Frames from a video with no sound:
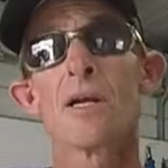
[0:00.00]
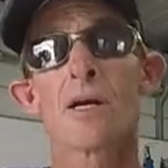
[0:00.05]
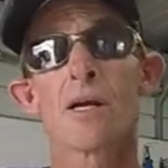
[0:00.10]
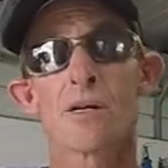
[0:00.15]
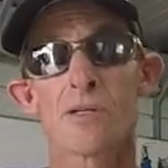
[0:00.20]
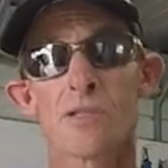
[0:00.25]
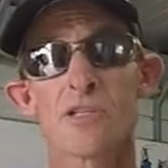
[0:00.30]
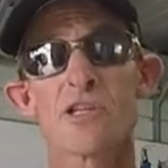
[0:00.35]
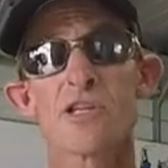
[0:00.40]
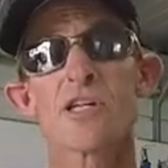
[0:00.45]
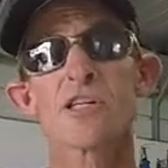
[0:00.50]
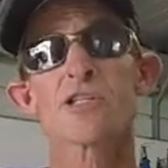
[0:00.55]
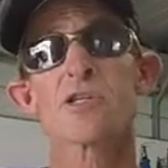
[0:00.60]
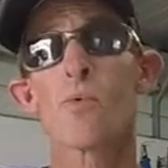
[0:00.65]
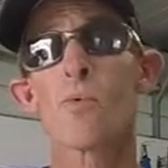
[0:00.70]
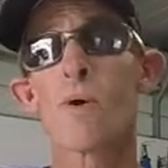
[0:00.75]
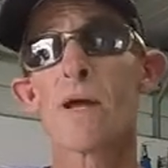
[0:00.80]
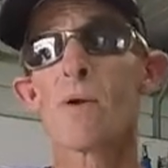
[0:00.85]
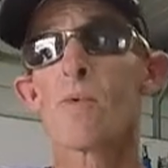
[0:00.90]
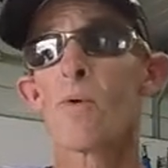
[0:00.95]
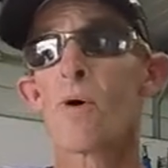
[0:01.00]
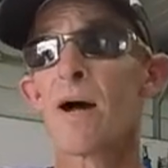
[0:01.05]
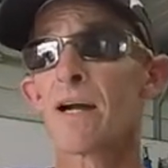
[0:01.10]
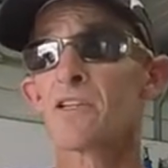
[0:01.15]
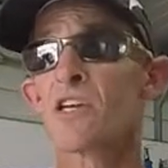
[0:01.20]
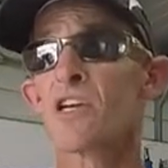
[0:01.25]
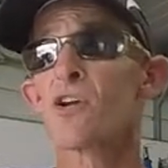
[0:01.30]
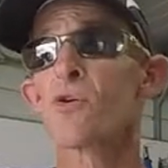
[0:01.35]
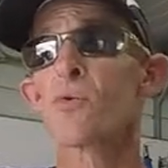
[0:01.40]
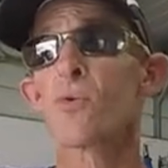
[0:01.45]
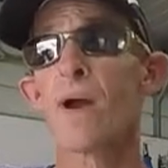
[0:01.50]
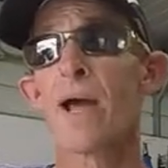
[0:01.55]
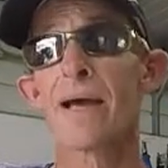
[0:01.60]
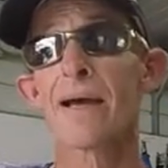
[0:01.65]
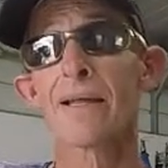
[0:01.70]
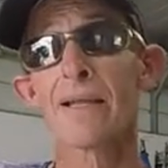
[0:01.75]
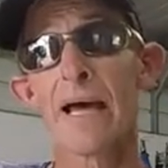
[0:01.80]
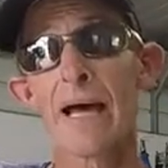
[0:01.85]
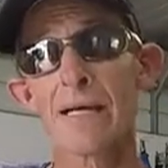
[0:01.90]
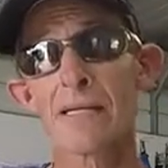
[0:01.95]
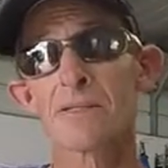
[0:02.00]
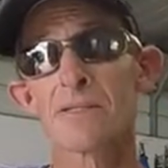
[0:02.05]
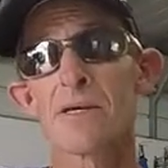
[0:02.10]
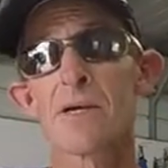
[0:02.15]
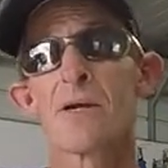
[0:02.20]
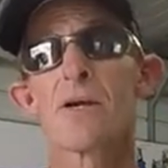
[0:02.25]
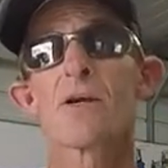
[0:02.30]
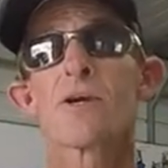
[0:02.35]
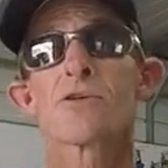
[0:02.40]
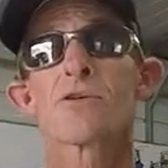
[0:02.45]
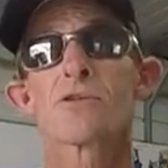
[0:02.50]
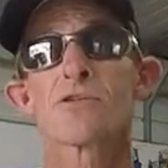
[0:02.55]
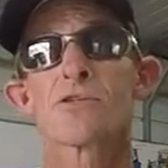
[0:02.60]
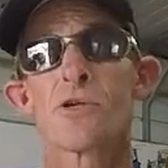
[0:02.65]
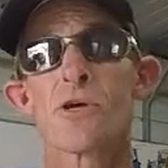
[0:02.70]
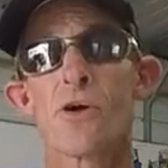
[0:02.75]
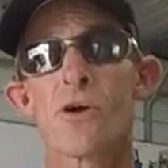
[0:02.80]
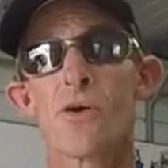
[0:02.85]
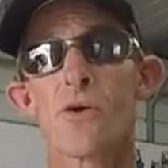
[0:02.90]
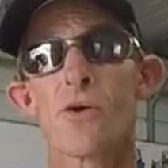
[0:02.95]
or the tungsten weight, will actually crack glass. So